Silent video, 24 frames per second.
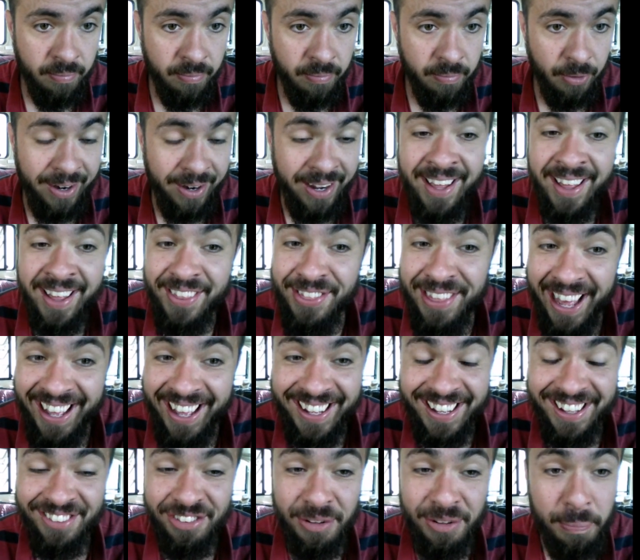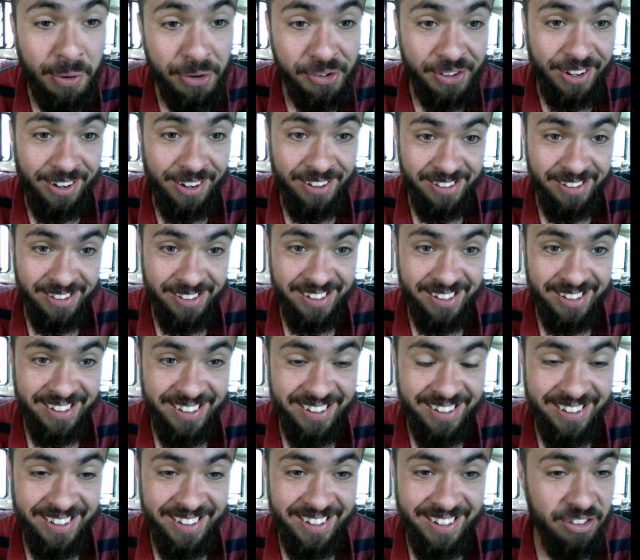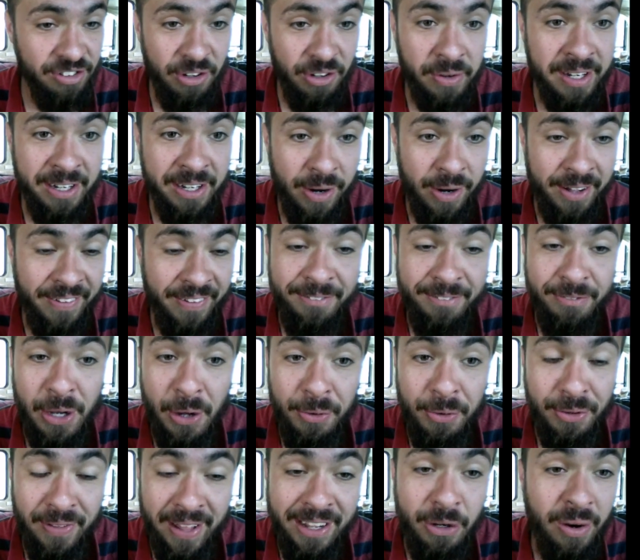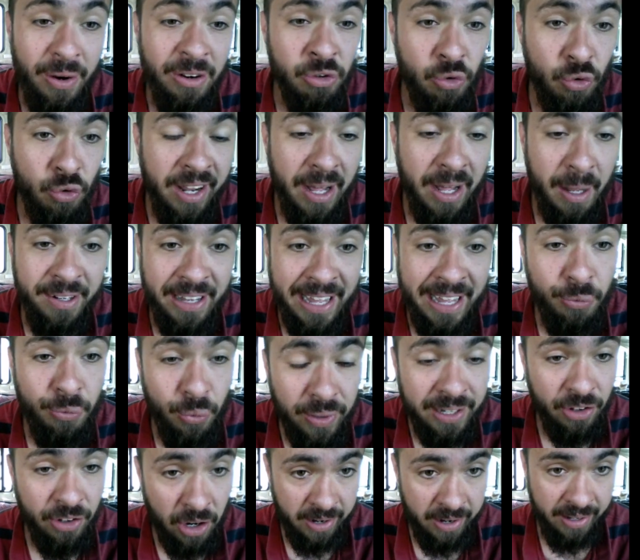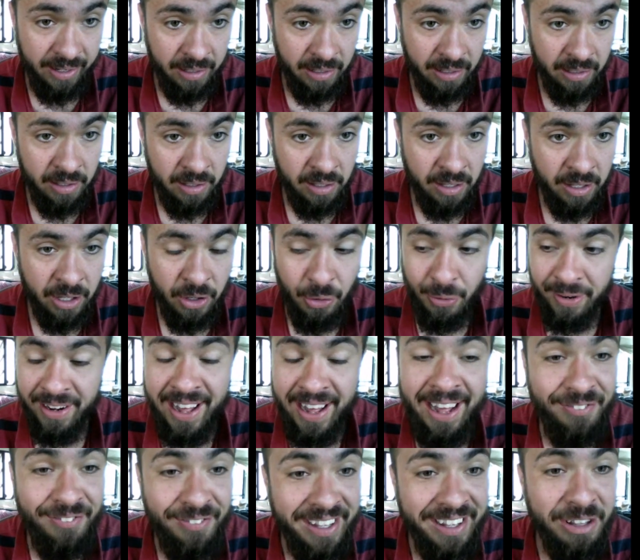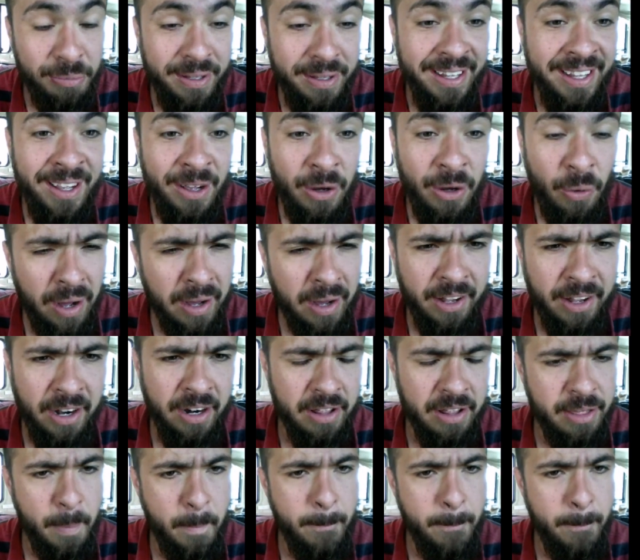Right? That is the protocol. There's no getting around that. If you don't do that, you are straight up and down retarded. You are not fit to be walking the earth.